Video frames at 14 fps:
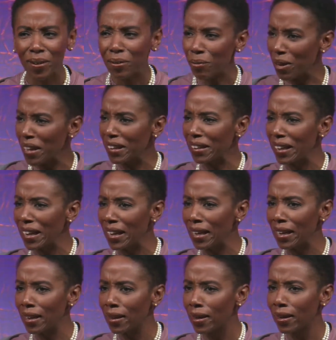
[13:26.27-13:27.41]

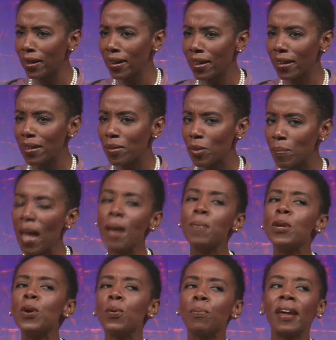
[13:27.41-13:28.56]
Really? Maybe
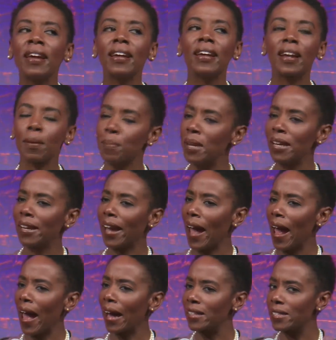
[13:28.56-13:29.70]
you mean comedic
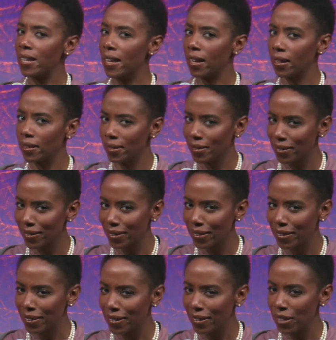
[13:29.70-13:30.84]
acting.
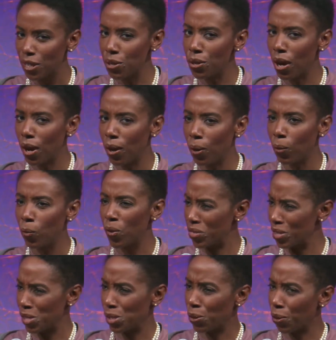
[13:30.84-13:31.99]
With a
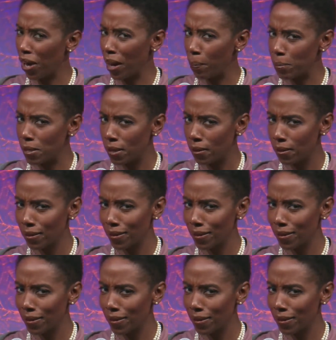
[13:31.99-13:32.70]
script,